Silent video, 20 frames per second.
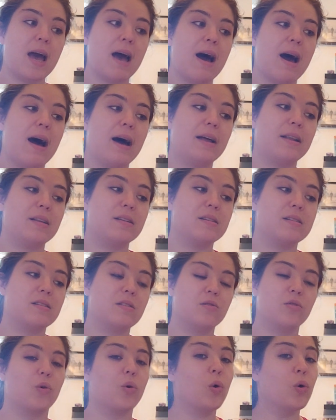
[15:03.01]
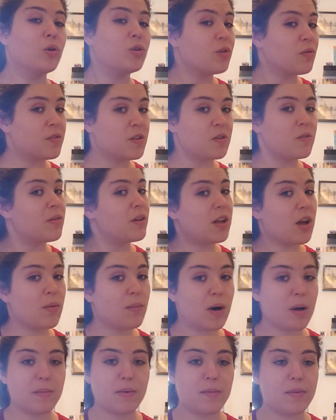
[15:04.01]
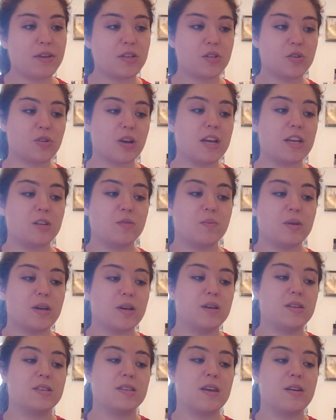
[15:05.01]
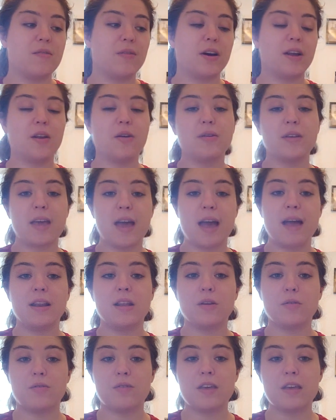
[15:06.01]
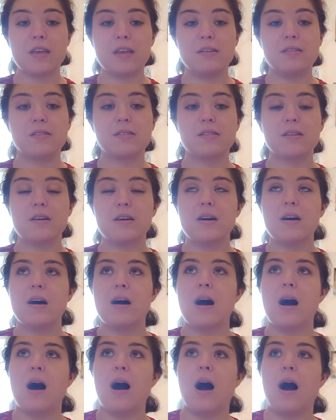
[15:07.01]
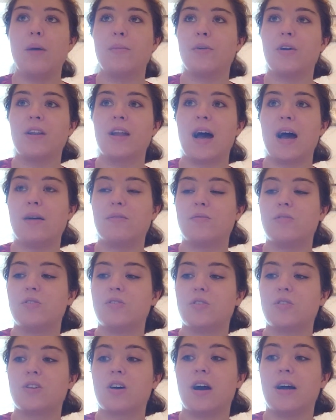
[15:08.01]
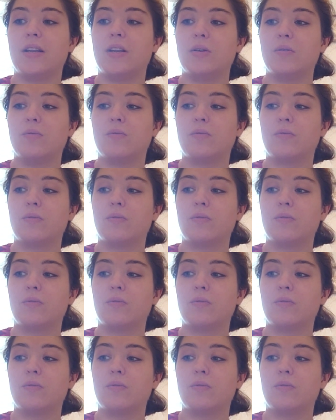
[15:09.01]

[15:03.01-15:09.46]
And the order of this video might be a bit strange, because if I don't get any of these, I'm going to have to just kind of